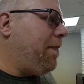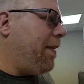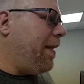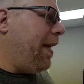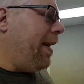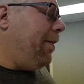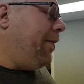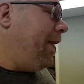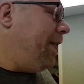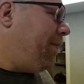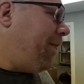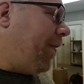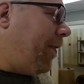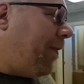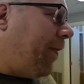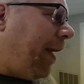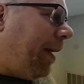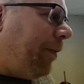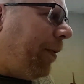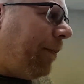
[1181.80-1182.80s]
Anyway,
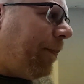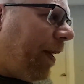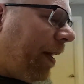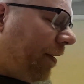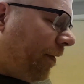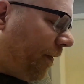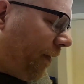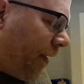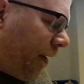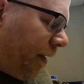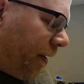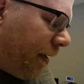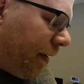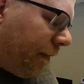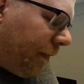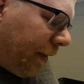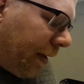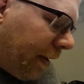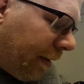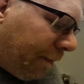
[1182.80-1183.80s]
so I replaced
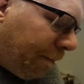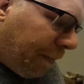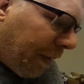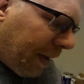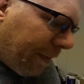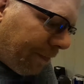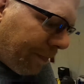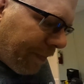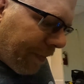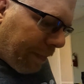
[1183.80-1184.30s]
the pump.